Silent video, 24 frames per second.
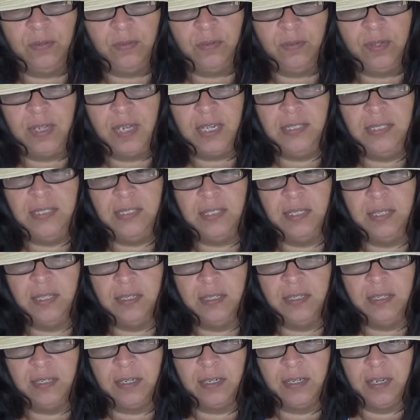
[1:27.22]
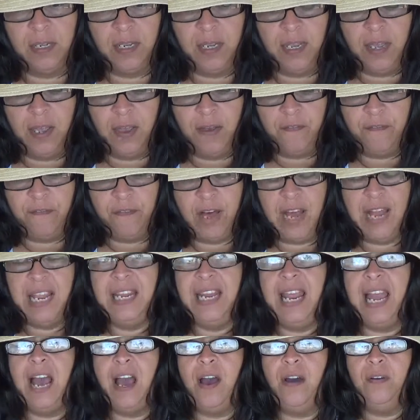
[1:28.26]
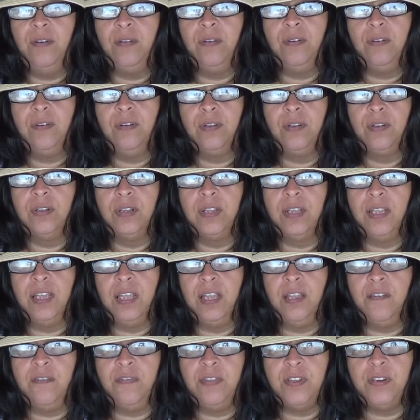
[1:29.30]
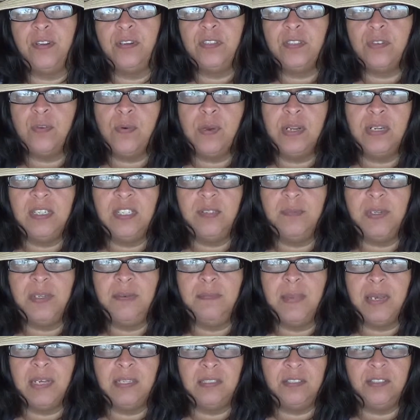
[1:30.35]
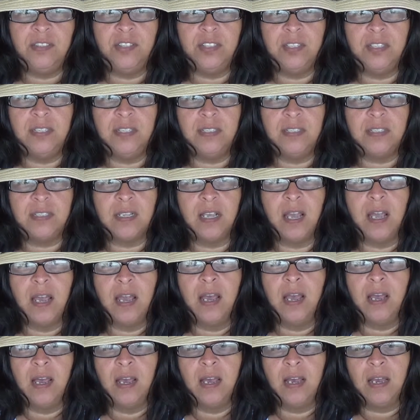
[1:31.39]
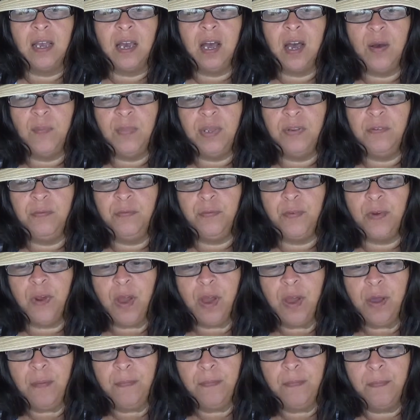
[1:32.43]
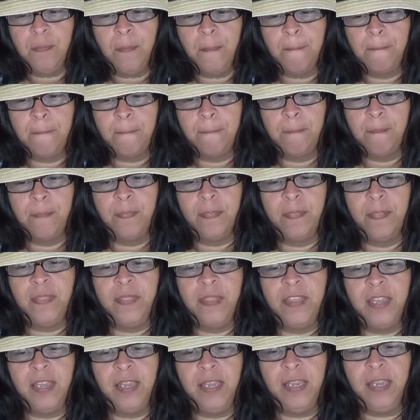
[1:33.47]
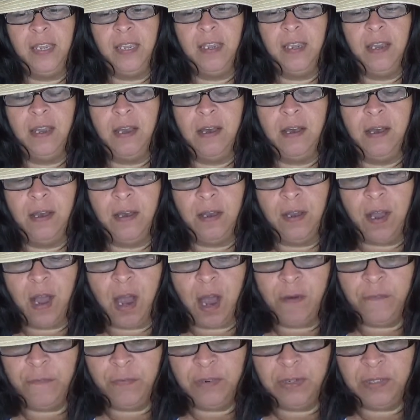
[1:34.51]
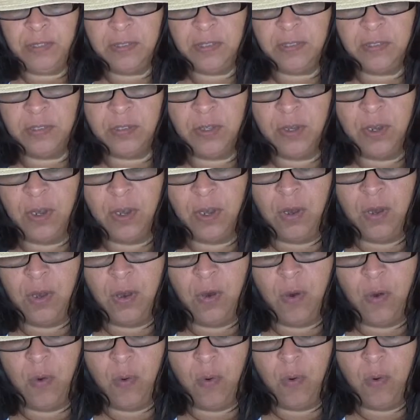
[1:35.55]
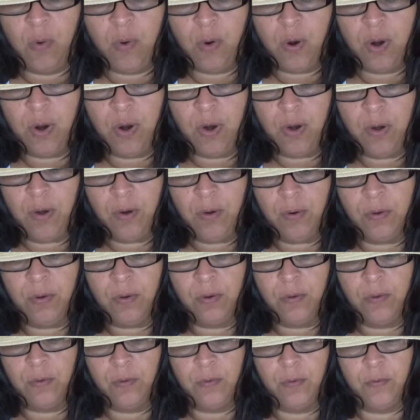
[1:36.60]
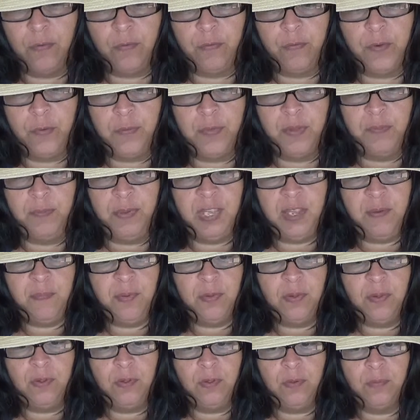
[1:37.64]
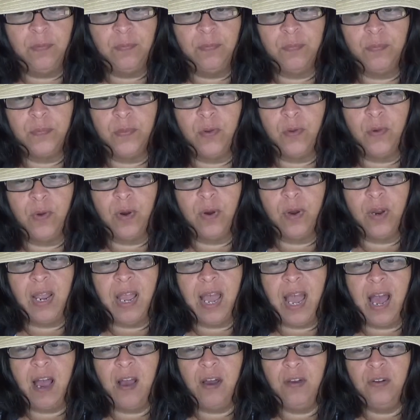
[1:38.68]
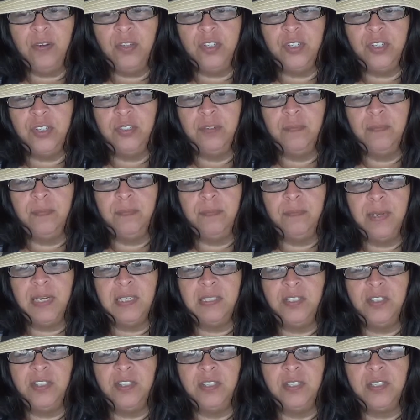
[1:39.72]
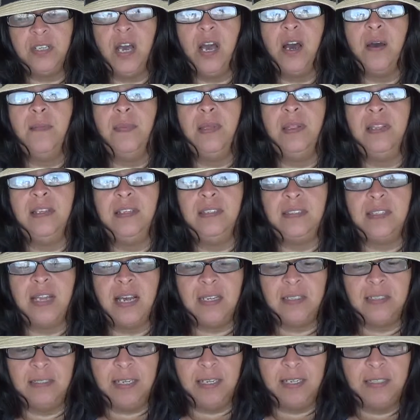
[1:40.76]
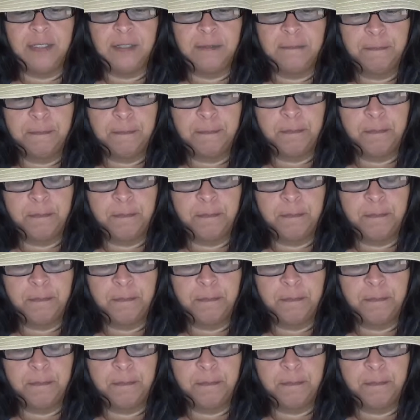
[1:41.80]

Let's find out if there's going to be messages coming from the conference or from the people, or how should messages come in these last days.